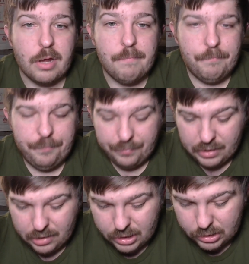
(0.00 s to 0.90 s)
Okay.
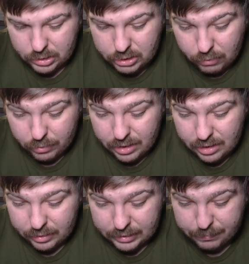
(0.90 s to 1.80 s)
So
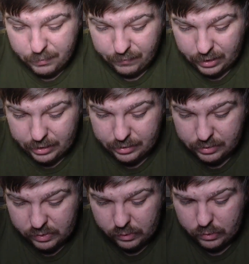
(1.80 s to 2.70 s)
let's move
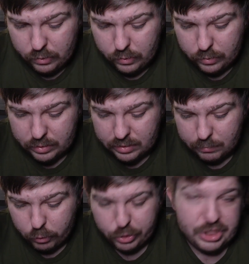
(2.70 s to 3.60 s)
on to
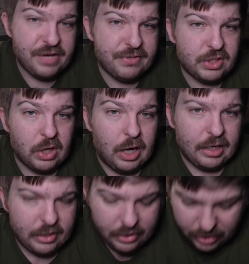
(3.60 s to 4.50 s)
some more Chiefs
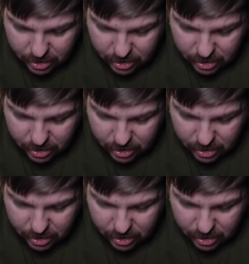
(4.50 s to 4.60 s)
talk.